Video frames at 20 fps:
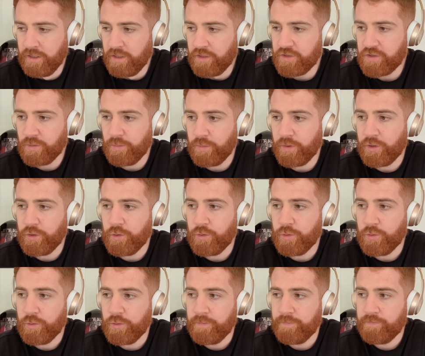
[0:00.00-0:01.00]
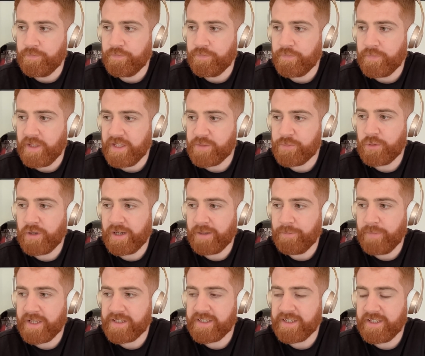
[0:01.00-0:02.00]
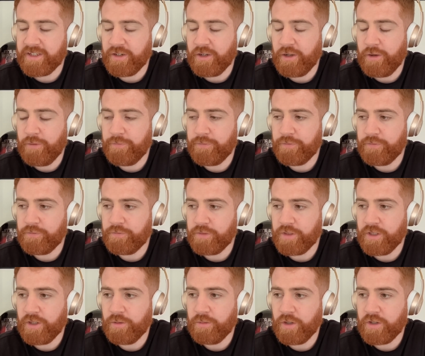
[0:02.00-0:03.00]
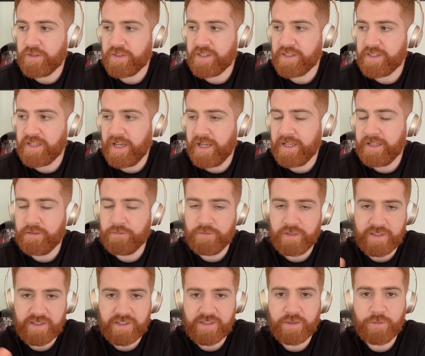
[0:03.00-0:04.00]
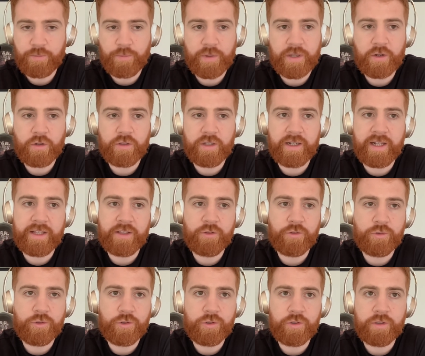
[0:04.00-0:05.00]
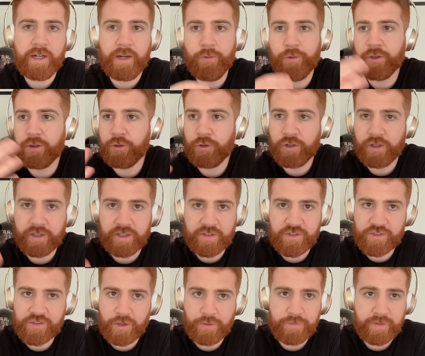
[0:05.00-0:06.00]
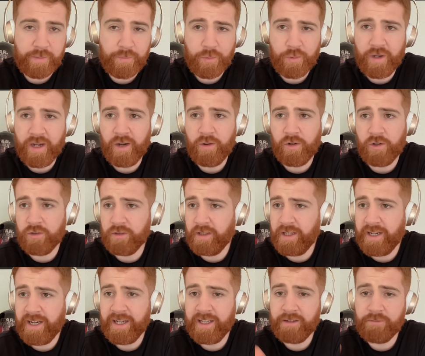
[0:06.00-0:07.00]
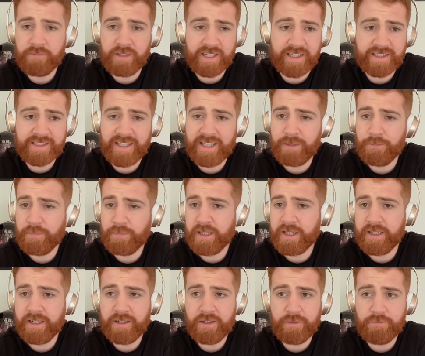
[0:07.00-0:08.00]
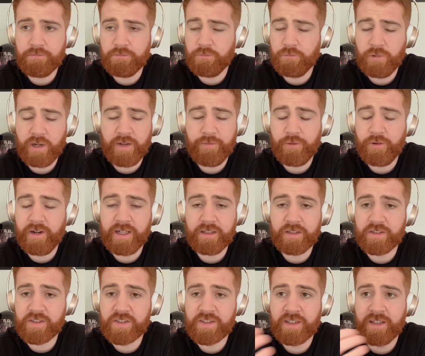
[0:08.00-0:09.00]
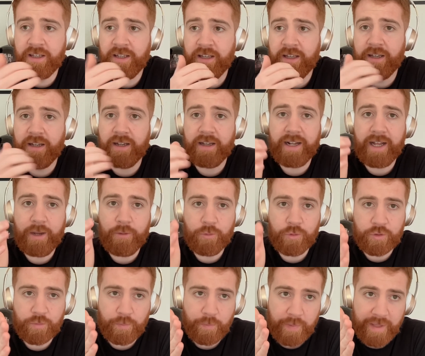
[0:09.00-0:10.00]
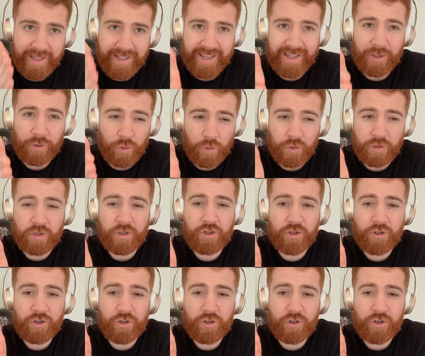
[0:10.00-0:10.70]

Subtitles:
someone who is pragmatic enough, not to say this is the be all and end all. I would look at the stuff they put out online, LinkedIn, Medium, whatever else, and I would pick a good